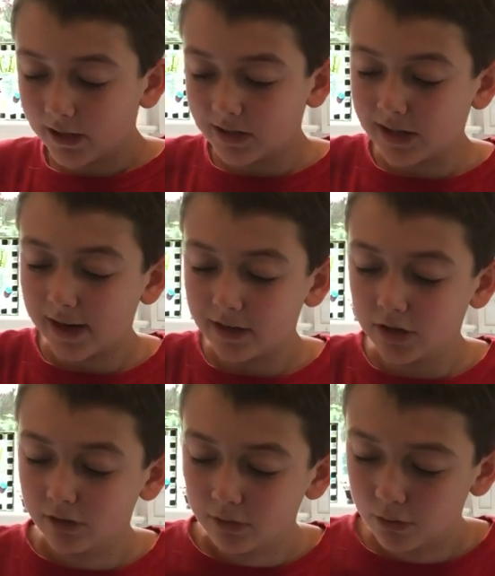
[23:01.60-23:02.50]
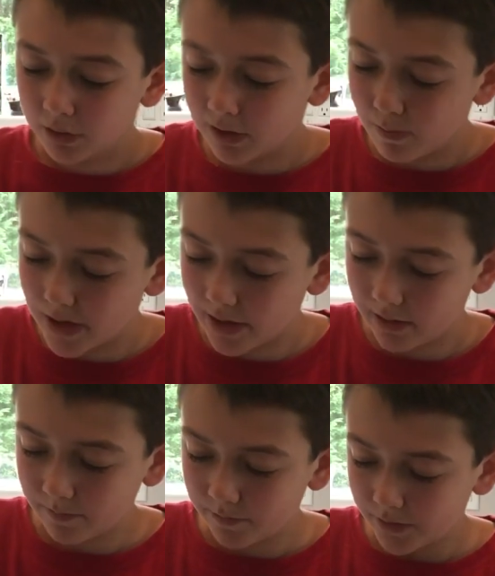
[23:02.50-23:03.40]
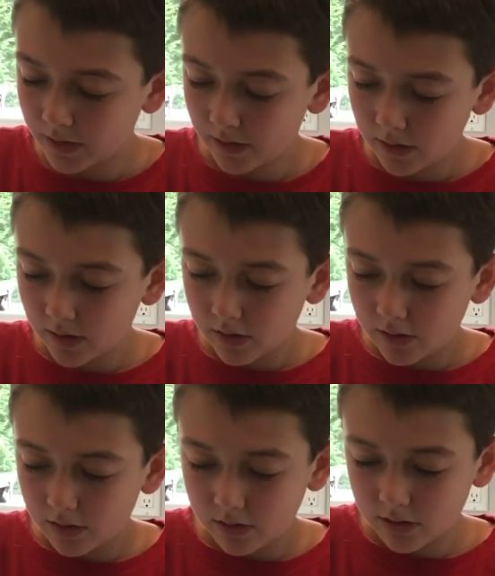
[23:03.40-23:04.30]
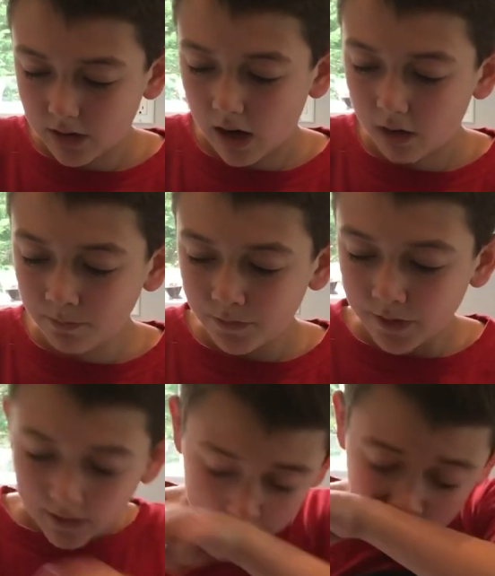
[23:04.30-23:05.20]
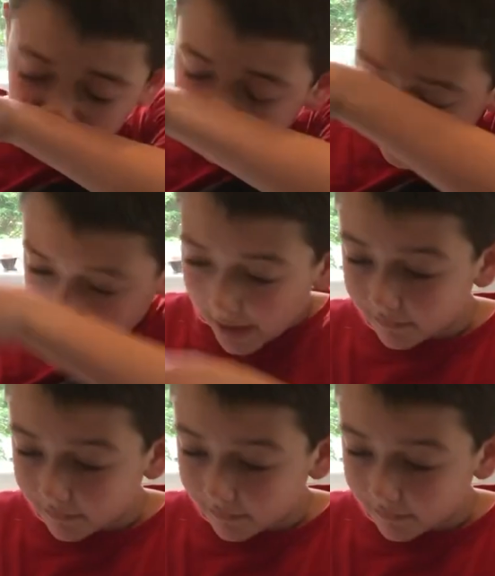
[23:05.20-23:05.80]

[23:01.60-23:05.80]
to stay tuned with me. So, I